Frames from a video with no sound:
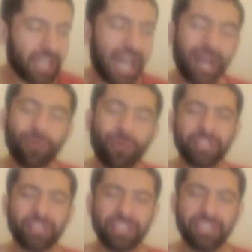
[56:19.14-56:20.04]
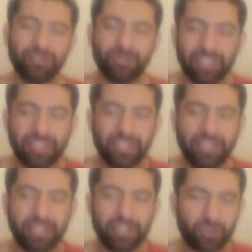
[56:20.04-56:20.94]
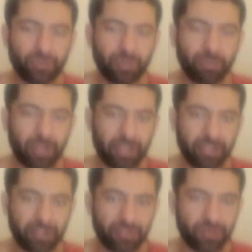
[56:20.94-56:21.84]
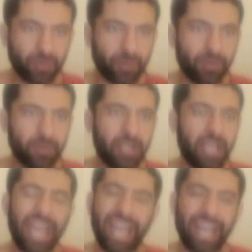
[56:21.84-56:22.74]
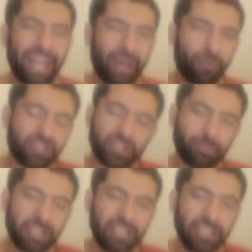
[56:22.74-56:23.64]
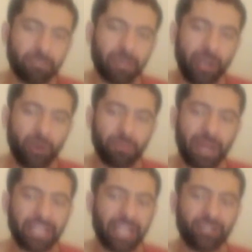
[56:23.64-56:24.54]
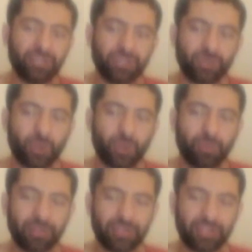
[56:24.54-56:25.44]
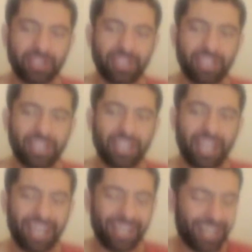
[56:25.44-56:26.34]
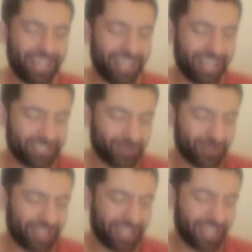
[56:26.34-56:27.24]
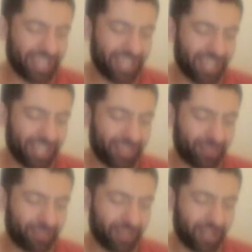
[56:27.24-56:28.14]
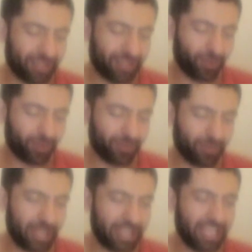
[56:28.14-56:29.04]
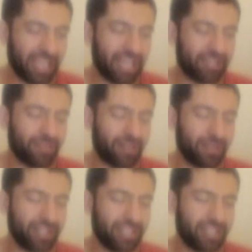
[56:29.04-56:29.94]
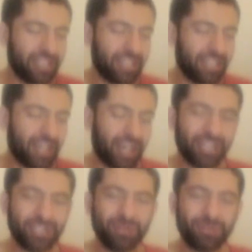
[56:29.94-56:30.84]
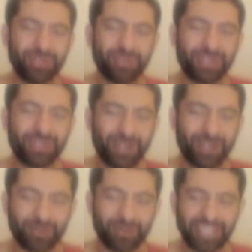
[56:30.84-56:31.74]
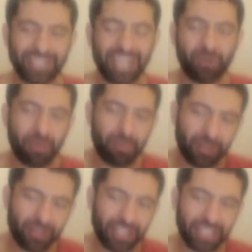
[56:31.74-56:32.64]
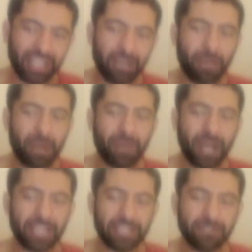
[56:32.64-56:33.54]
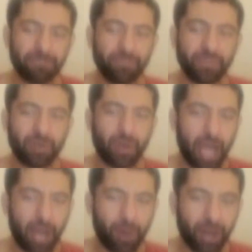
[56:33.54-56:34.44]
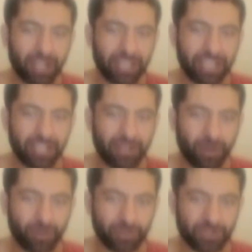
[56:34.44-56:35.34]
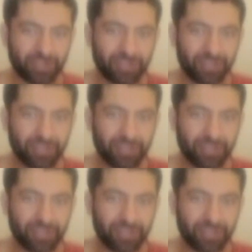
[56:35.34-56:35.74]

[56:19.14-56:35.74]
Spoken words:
I walked into the supermarket, the store, and I was completely in my own mind. I just saw a person, and I saw that I thought of him, and he had very unusual clothes. And I remember thinking in my mind, how ugly clothes.